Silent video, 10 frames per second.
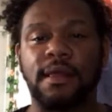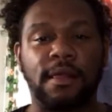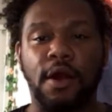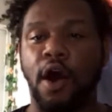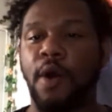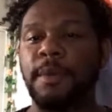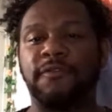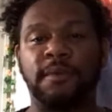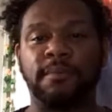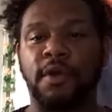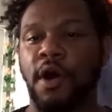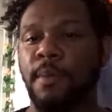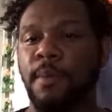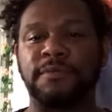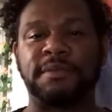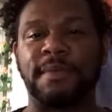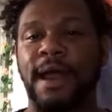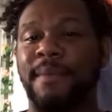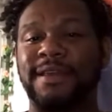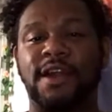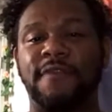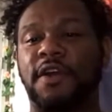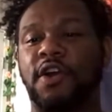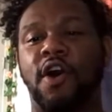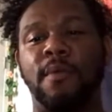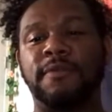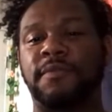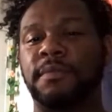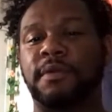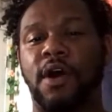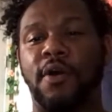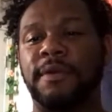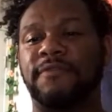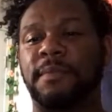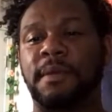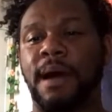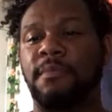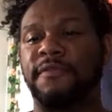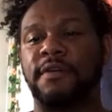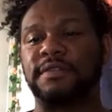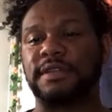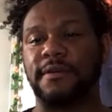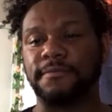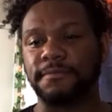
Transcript: Call me from somebody. I'm gonna get off here. Call me from your mama phone or something.